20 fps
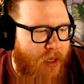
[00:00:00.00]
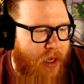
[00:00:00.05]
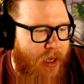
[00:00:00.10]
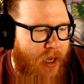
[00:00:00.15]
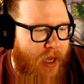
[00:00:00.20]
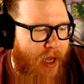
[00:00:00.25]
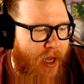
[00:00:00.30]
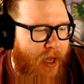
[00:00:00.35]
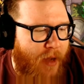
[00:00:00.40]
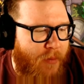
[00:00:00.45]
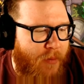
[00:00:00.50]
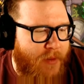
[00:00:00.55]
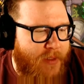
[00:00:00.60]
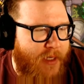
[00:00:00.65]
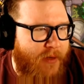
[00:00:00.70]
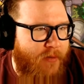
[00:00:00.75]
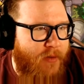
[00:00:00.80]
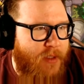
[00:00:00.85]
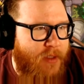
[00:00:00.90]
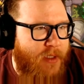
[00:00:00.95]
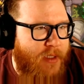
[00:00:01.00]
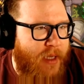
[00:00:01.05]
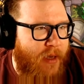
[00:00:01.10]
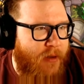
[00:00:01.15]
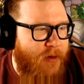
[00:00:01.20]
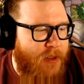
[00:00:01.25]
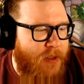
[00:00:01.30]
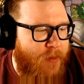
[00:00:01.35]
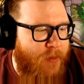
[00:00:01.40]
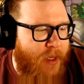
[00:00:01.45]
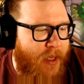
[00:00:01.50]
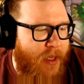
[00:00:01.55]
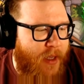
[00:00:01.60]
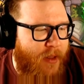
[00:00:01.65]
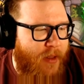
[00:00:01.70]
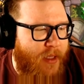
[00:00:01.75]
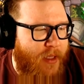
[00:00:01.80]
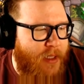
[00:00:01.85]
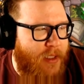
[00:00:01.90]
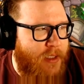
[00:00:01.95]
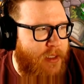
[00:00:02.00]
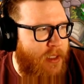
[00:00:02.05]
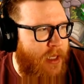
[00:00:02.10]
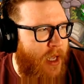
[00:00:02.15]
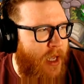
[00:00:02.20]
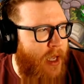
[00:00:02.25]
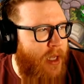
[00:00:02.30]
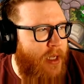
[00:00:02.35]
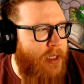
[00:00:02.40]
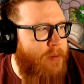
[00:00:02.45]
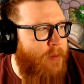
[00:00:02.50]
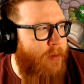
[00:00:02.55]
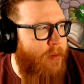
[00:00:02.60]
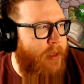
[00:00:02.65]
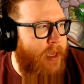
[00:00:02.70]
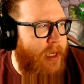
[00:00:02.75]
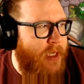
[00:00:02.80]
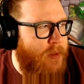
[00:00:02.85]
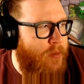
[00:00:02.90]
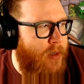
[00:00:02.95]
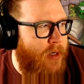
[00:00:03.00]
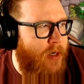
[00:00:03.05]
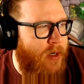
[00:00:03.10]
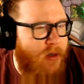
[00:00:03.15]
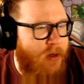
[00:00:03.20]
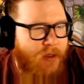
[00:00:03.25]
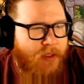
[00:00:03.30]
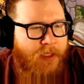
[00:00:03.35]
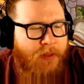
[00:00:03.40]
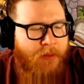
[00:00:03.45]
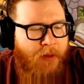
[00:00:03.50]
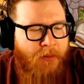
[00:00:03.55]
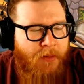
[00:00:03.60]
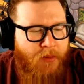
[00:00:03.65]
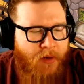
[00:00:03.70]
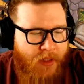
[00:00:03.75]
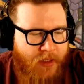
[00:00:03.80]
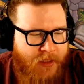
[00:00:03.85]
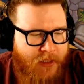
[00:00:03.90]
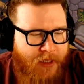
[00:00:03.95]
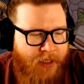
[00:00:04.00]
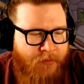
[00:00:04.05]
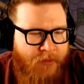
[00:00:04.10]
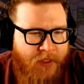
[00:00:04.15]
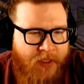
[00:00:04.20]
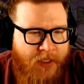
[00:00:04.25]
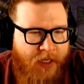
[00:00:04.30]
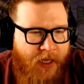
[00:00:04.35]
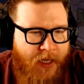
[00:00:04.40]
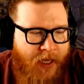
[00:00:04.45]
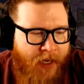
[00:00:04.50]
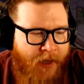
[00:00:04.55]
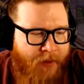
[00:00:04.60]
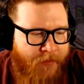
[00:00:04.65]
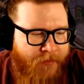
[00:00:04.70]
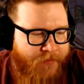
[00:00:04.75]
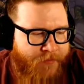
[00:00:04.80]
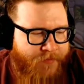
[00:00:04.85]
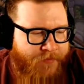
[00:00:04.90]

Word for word: Uh, we'll see if this is Counterspell. It is not. It's probably Ice Barrier because you might be running the same list I am.